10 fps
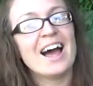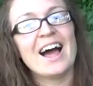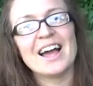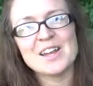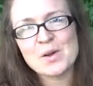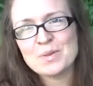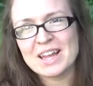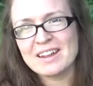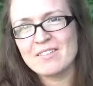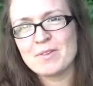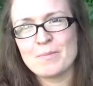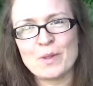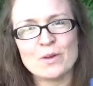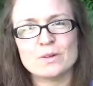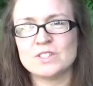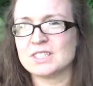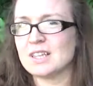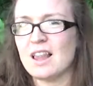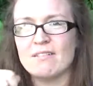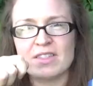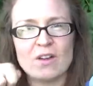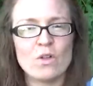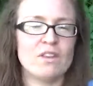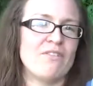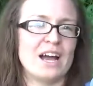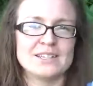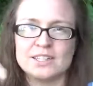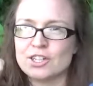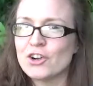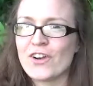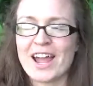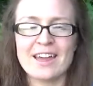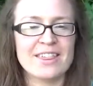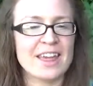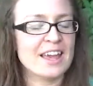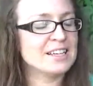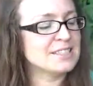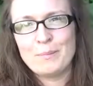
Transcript: I know plenty of people who just love the old-fashioned crank things,